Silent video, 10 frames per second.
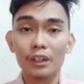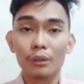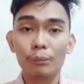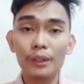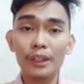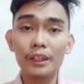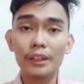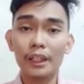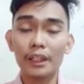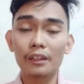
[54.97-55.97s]

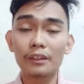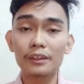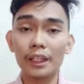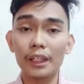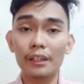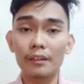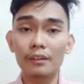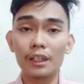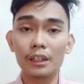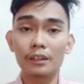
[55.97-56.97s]
we can
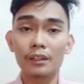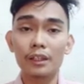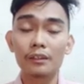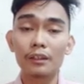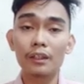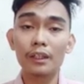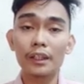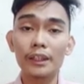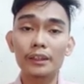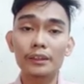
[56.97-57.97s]
say that there
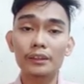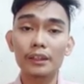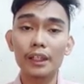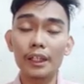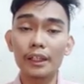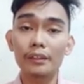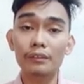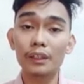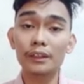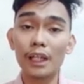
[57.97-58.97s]
is a
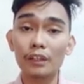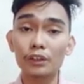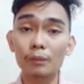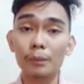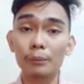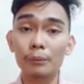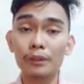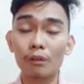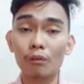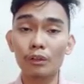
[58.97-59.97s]
transaction between
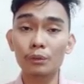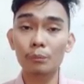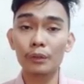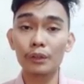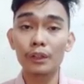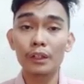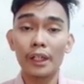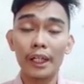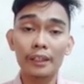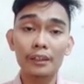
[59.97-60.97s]
the customer and